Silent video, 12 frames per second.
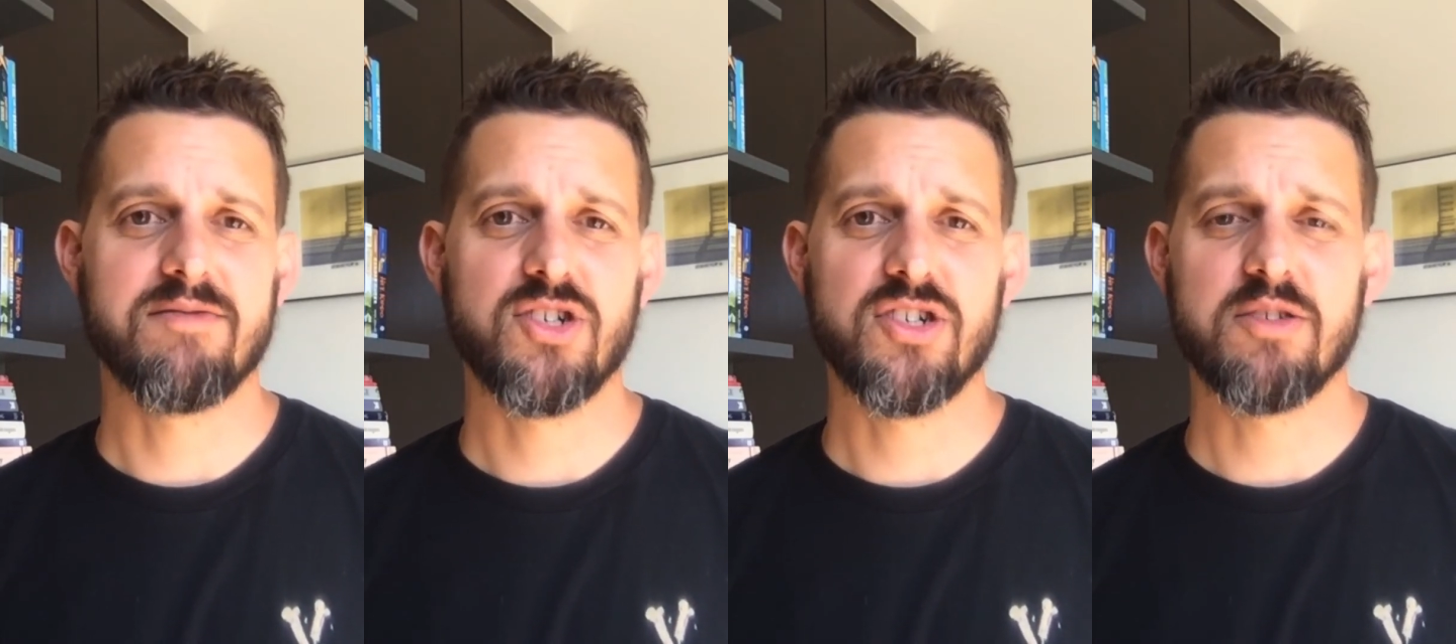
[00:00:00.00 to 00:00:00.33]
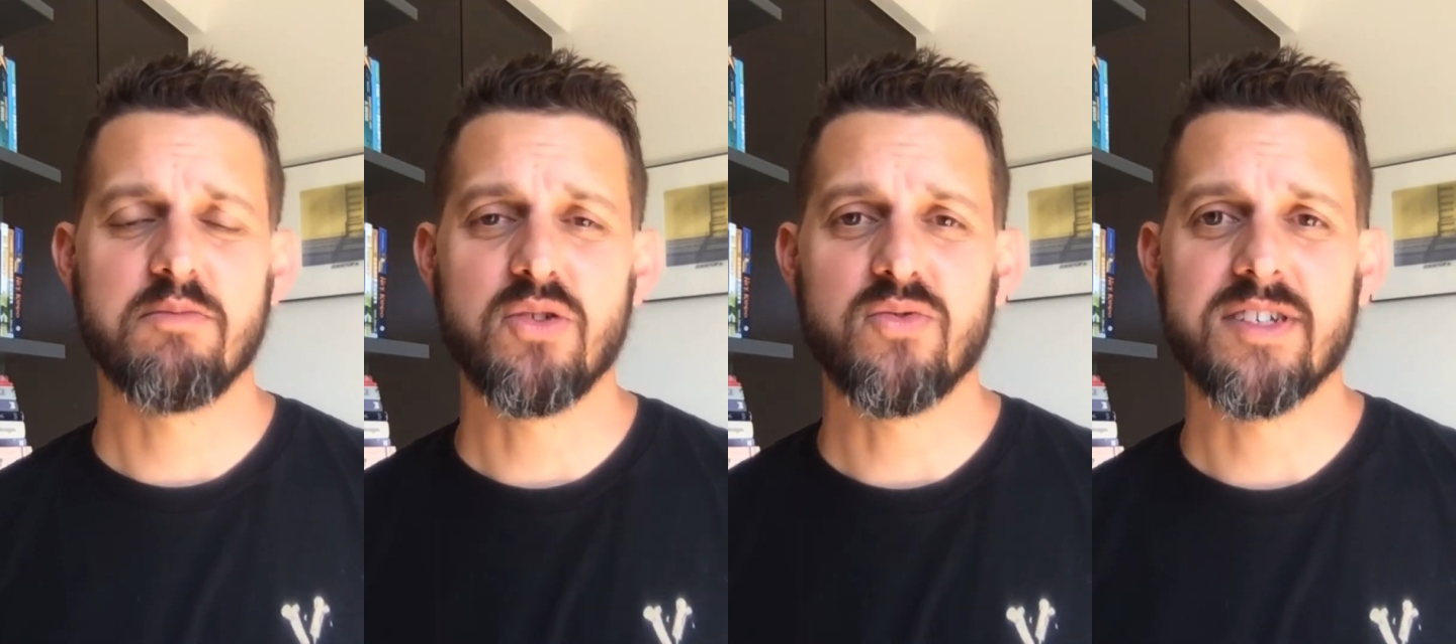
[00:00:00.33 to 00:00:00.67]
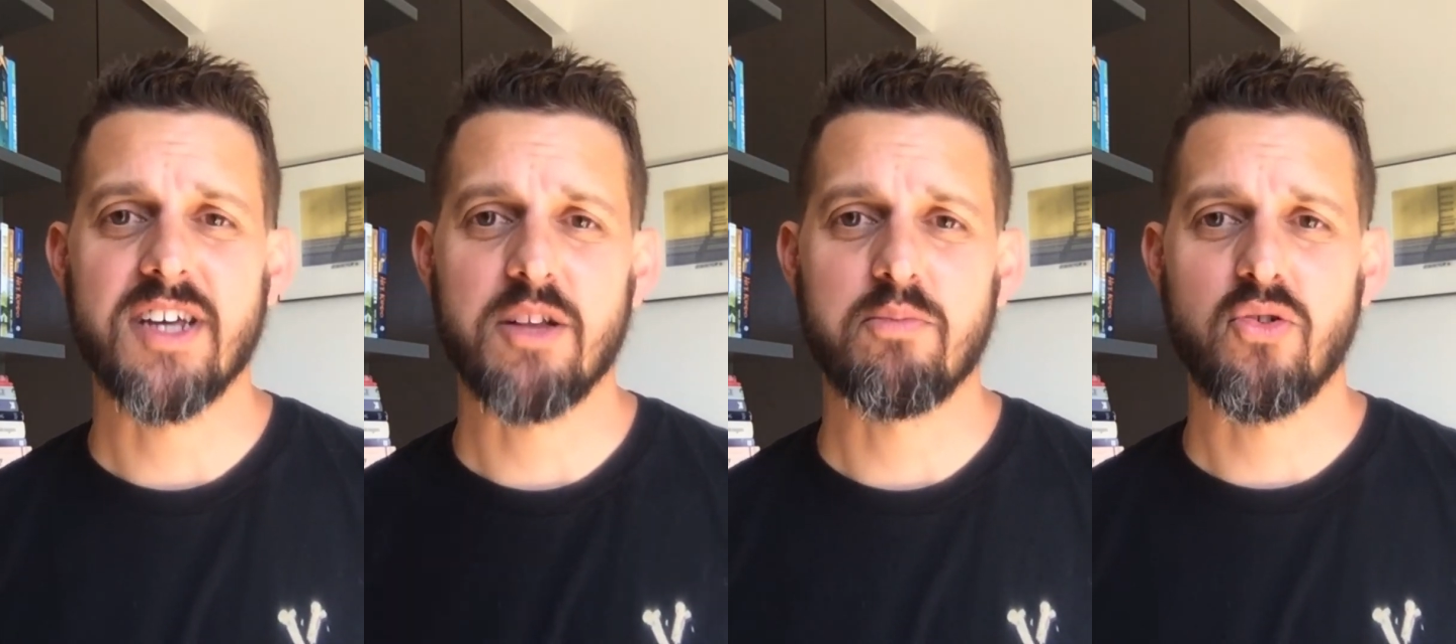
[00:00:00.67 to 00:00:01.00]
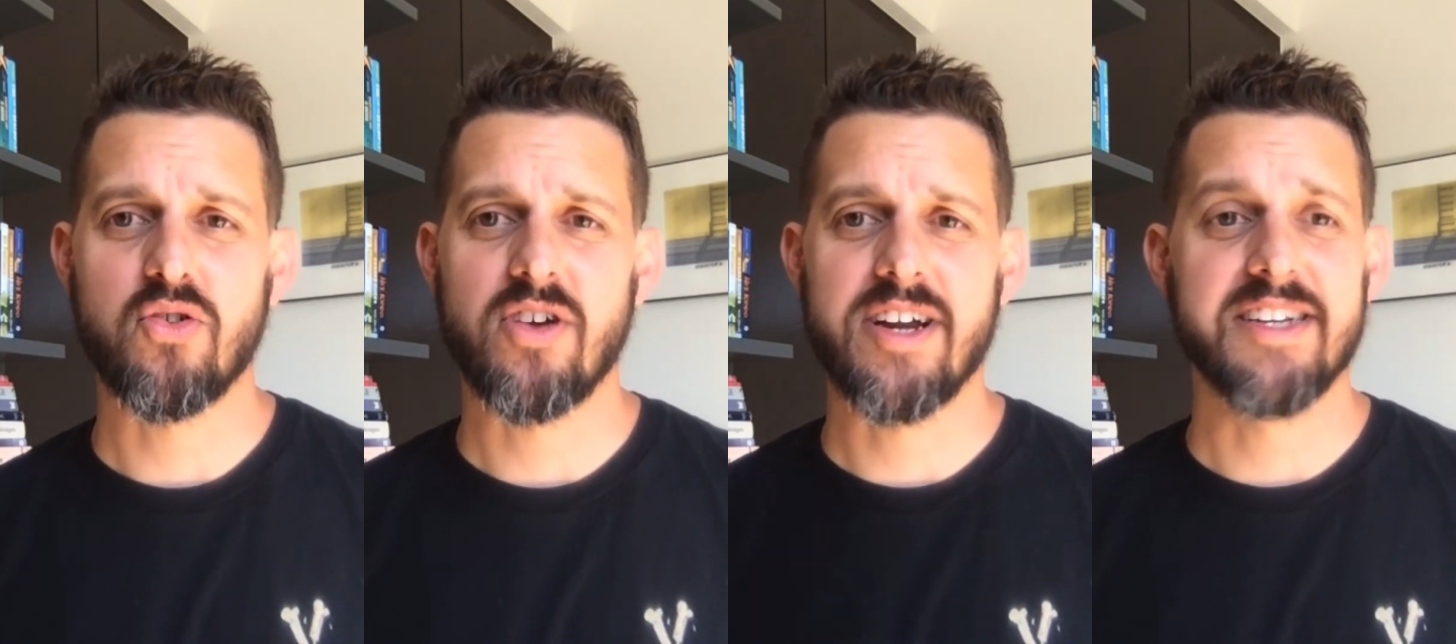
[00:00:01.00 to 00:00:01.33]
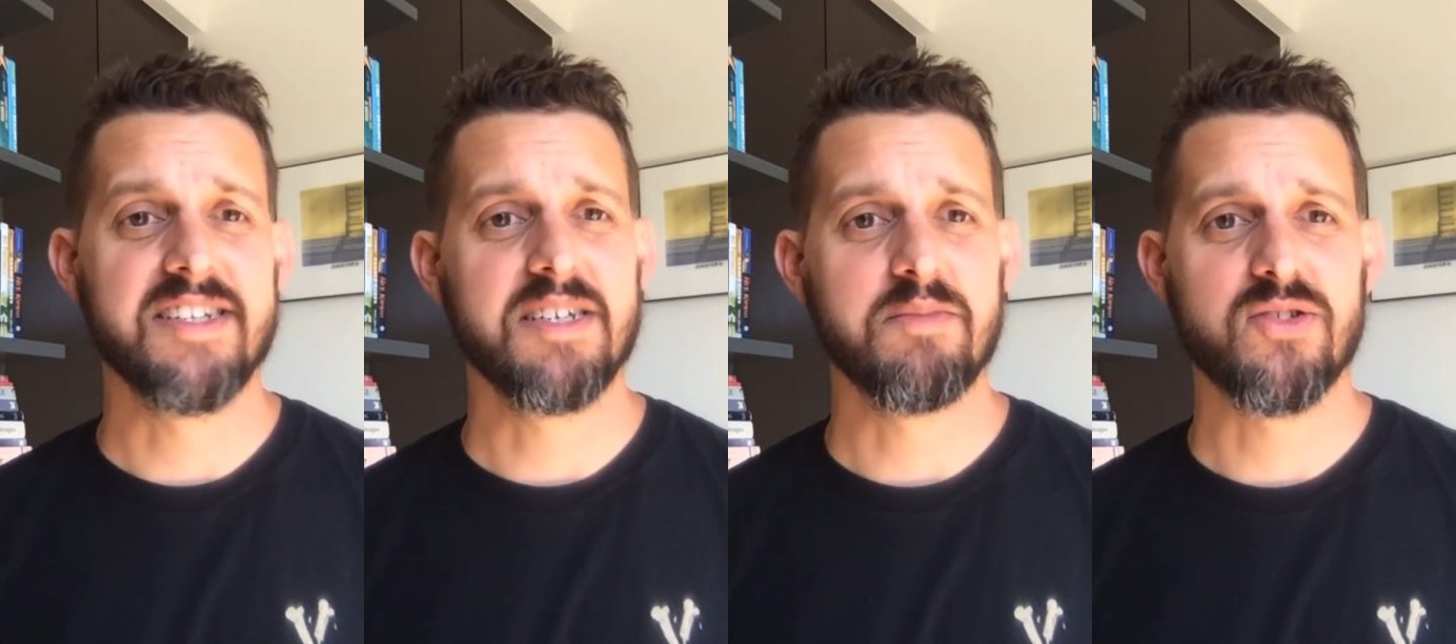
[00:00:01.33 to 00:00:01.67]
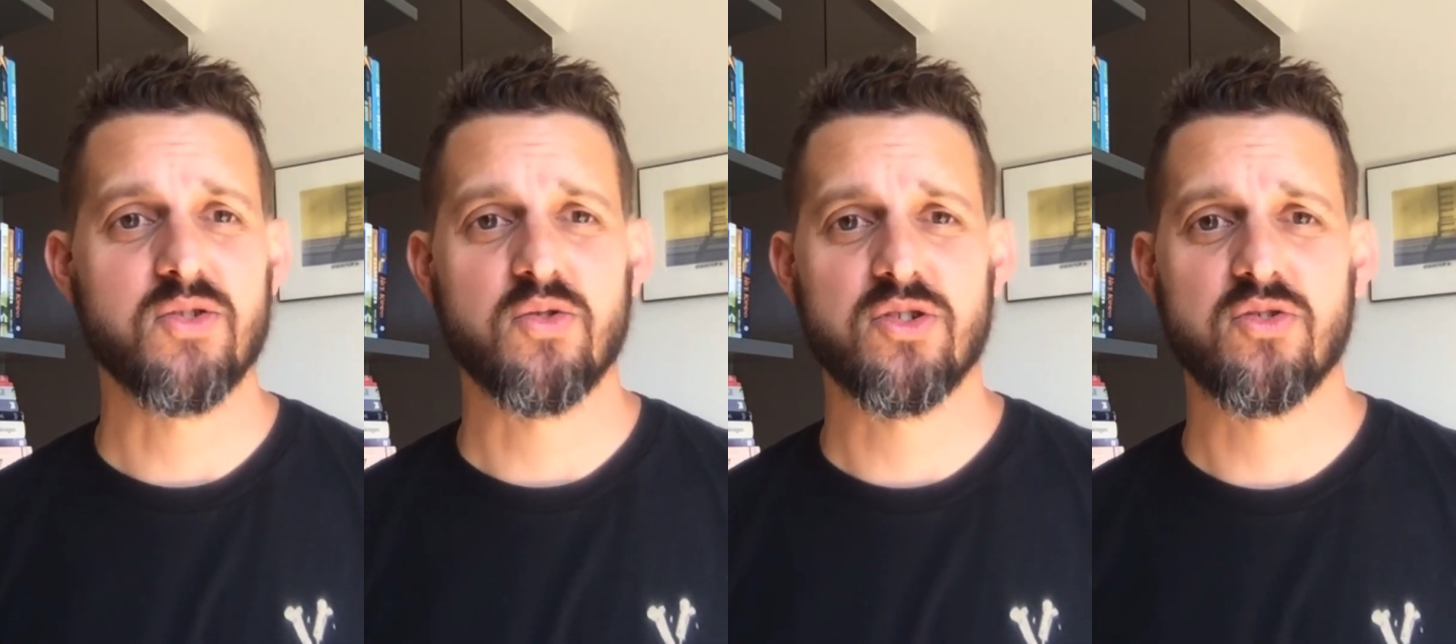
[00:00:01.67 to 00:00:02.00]
She's a mutant teleporter and a demon
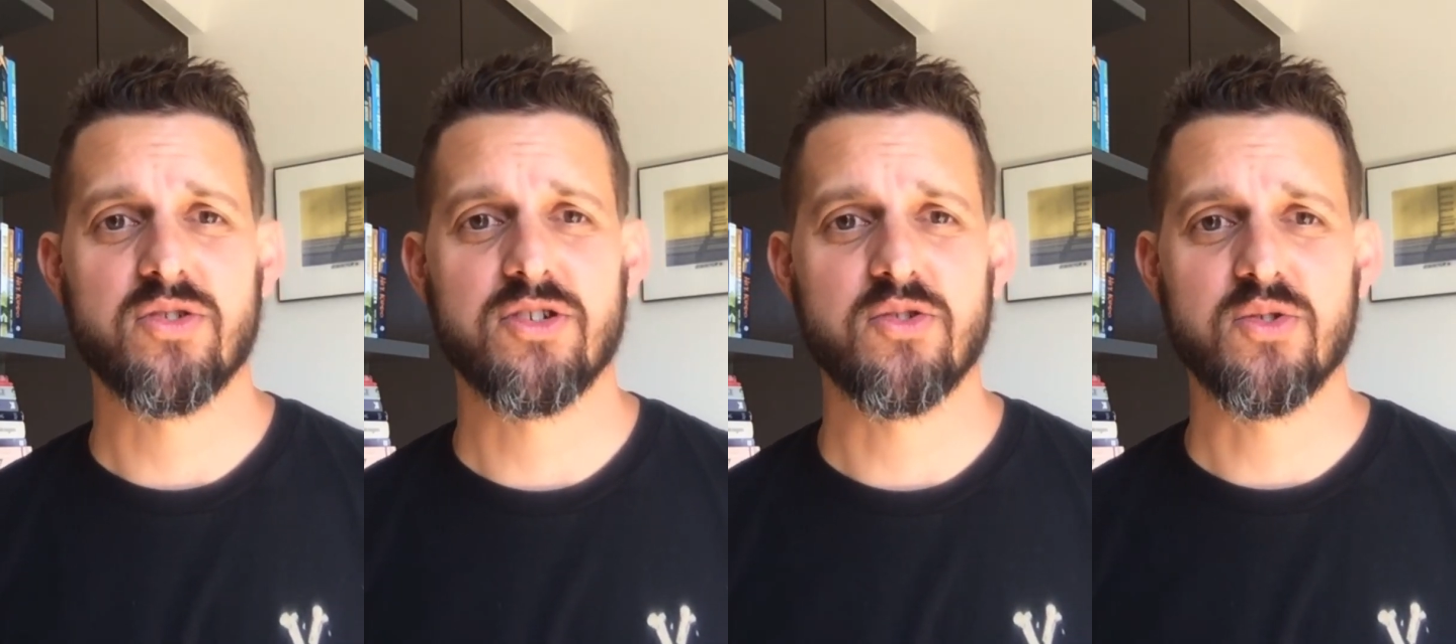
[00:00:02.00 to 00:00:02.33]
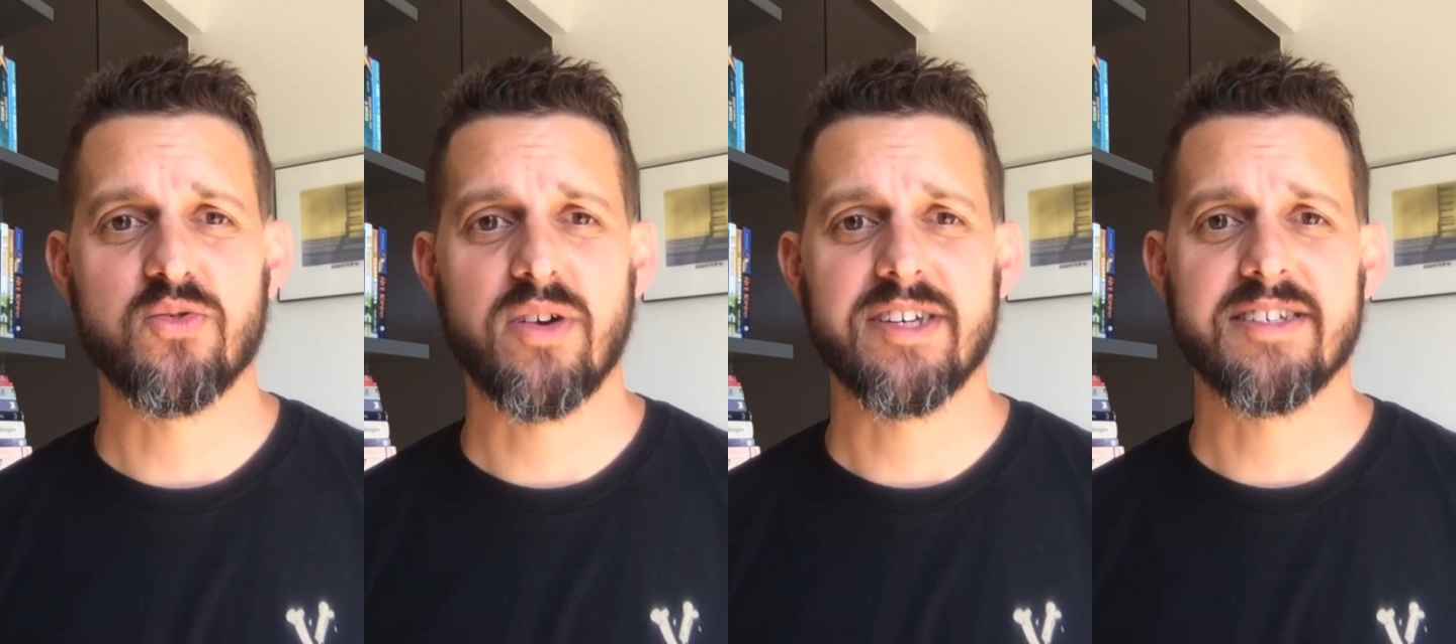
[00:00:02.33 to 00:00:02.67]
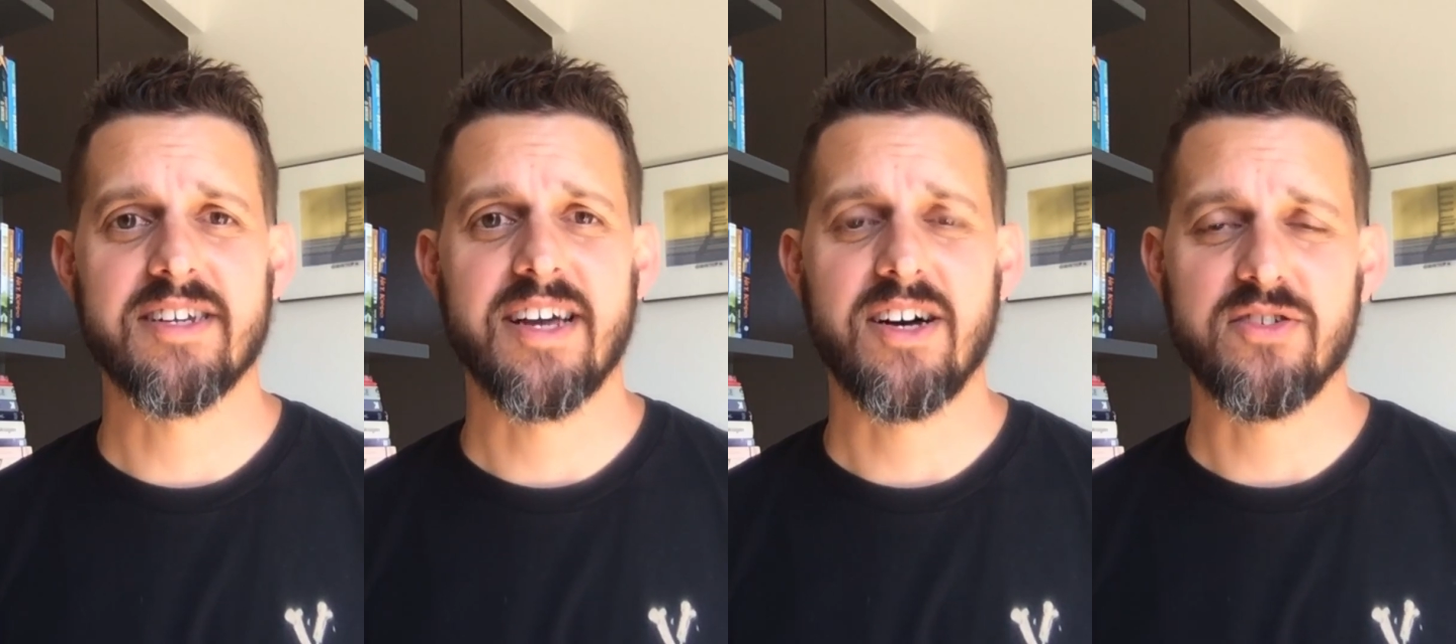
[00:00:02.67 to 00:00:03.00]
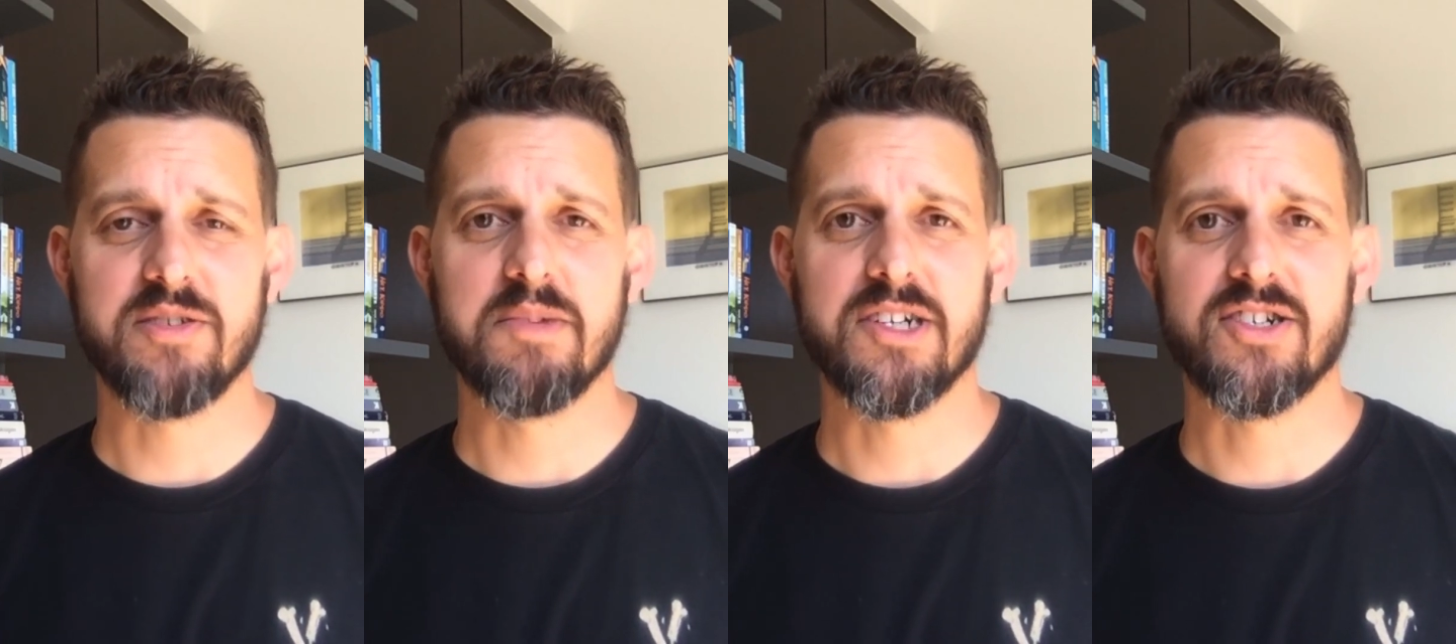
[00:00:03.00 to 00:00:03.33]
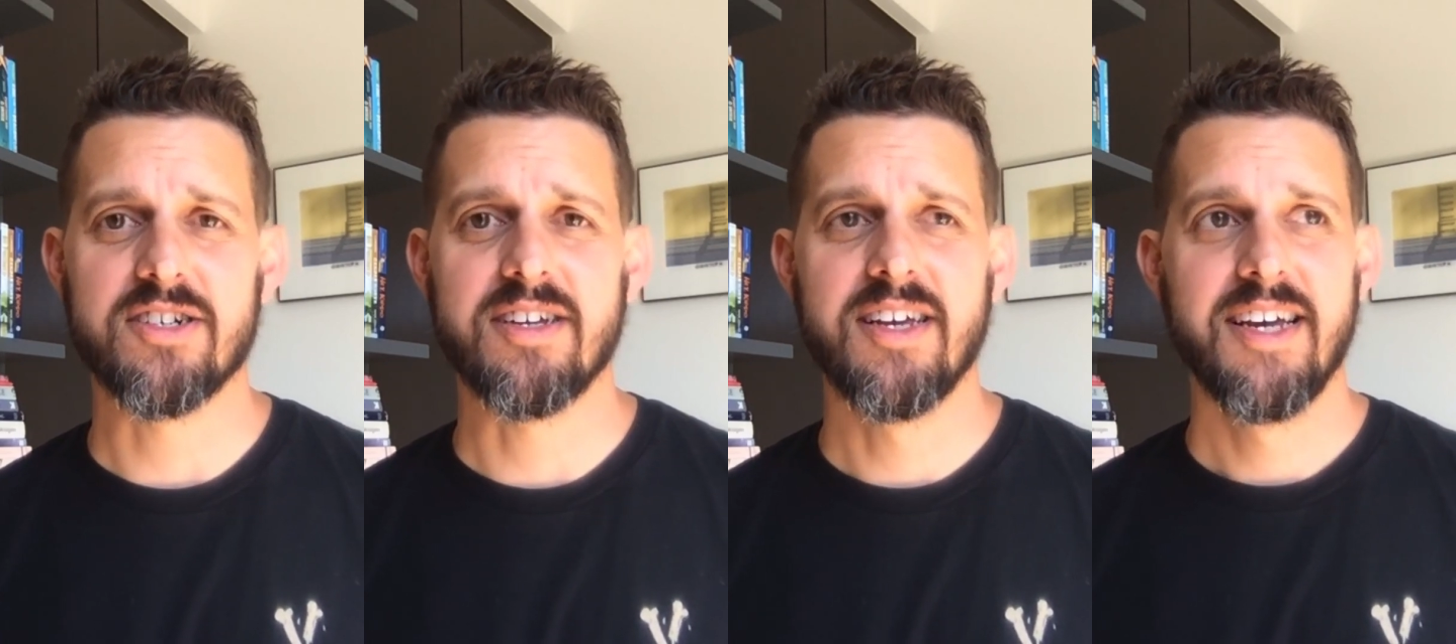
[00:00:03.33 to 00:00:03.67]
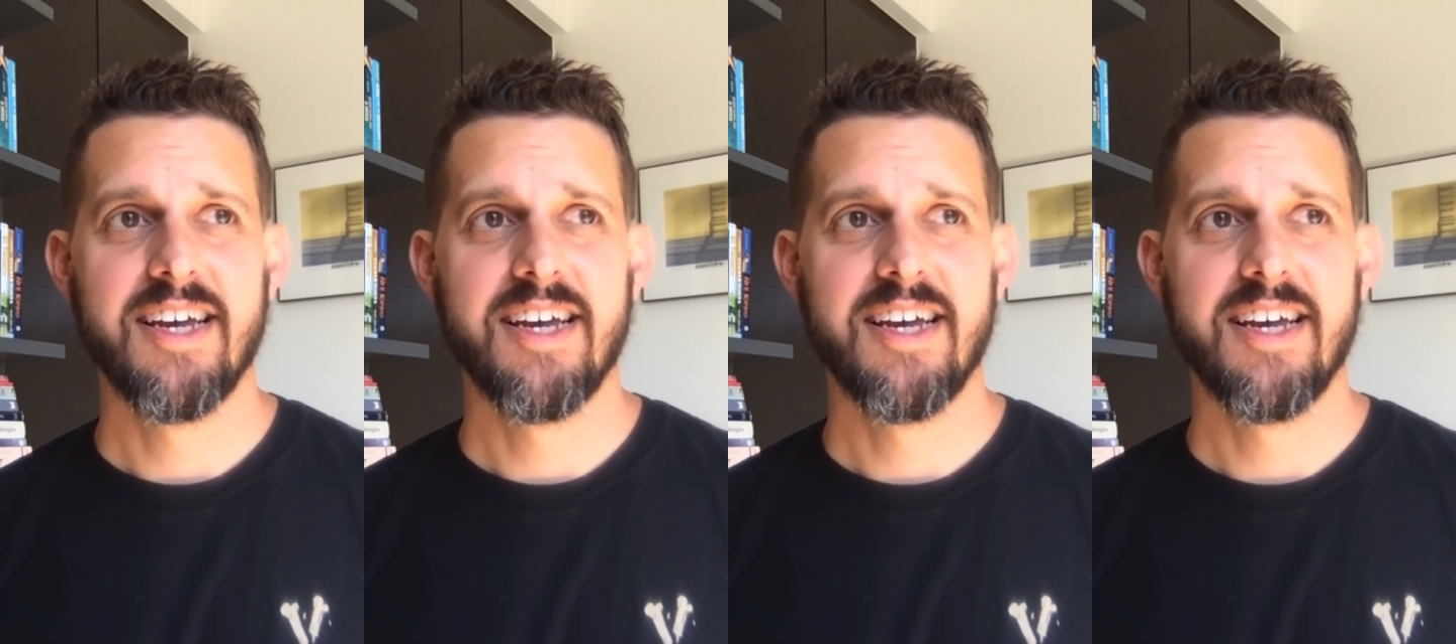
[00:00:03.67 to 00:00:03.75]
sorceress who was raised in a hell dimension,